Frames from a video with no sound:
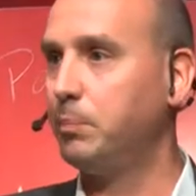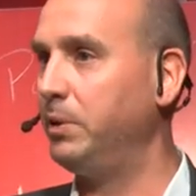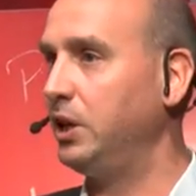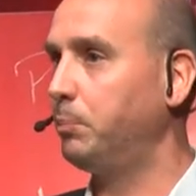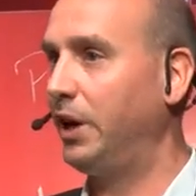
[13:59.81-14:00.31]
and
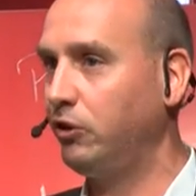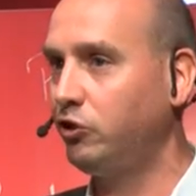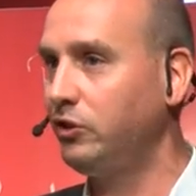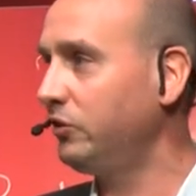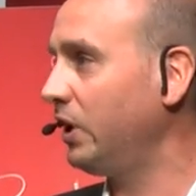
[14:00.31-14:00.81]
being
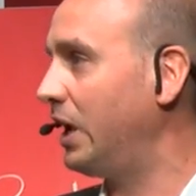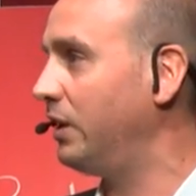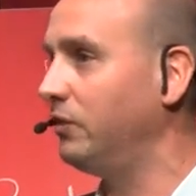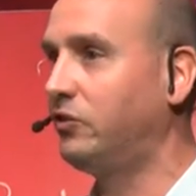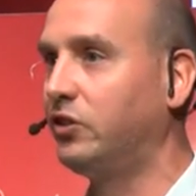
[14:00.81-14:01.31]
patient,
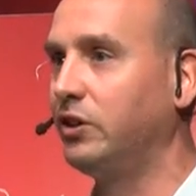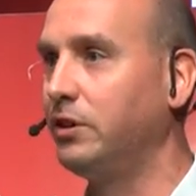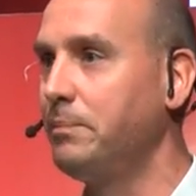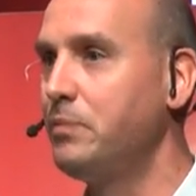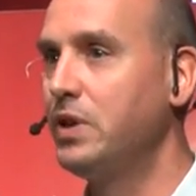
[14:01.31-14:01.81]
and
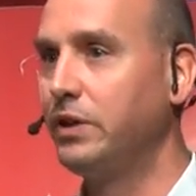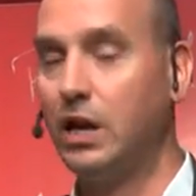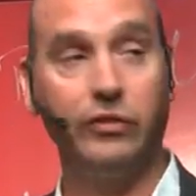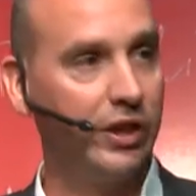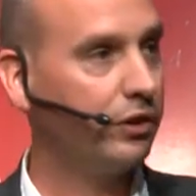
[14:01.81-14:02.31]
uh,
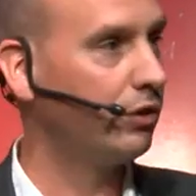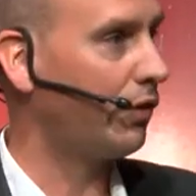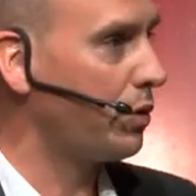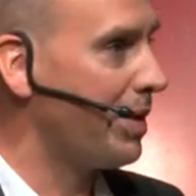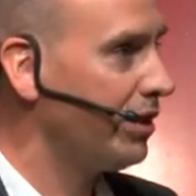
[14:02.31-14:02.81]
yeah, thank you
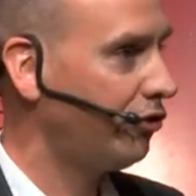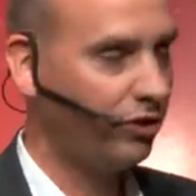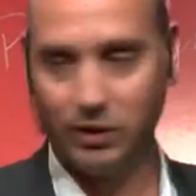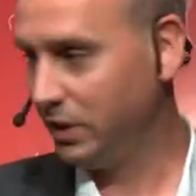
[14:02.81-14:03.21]
very much.